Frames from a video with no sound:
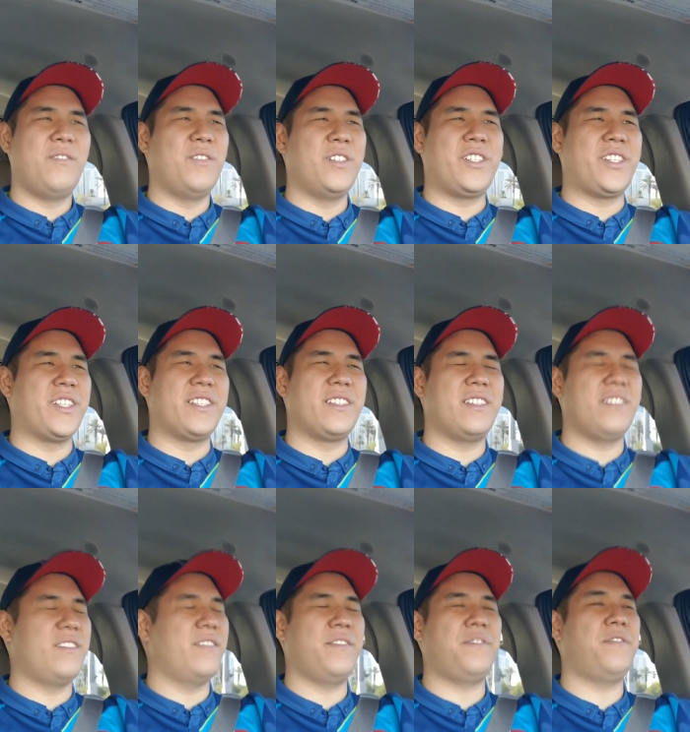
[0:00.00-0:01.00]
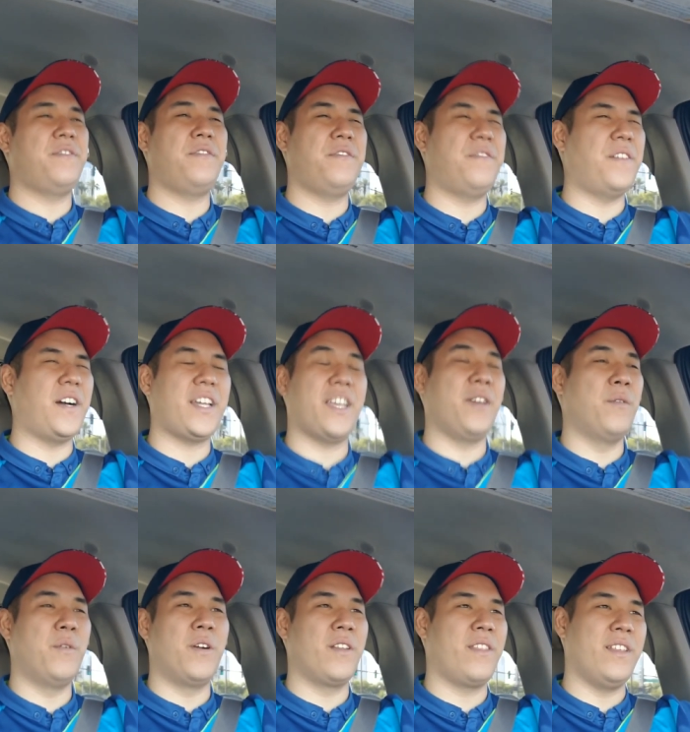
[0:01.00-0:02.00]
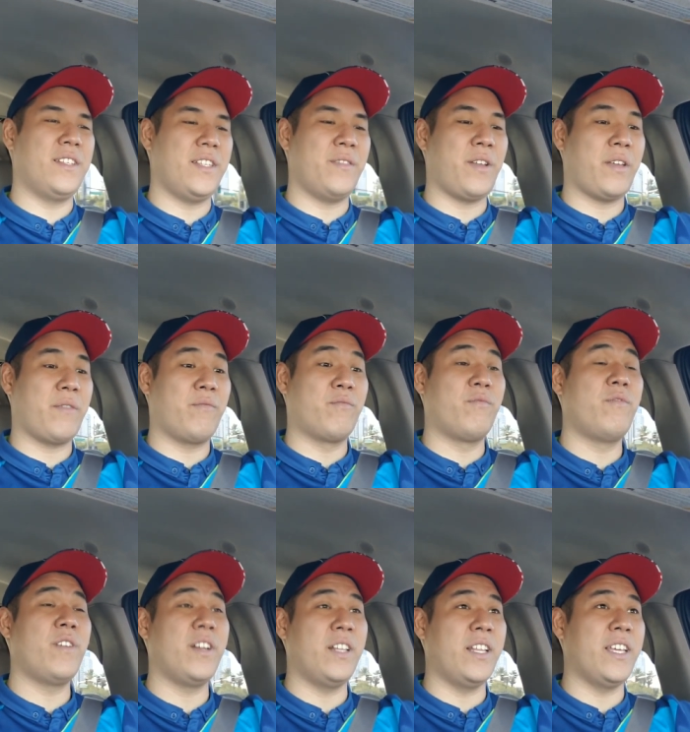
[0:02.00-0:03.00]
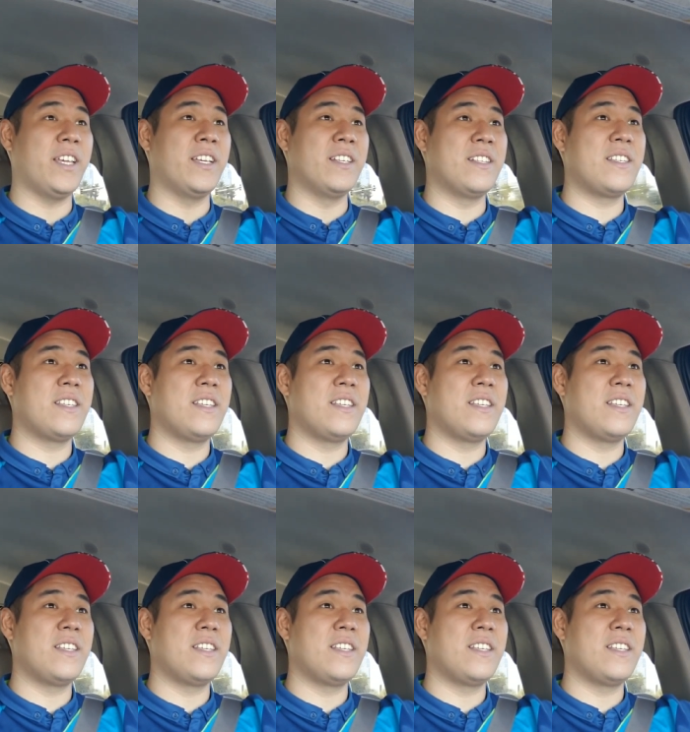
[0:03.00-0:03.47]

which is fucking worthless. It really is.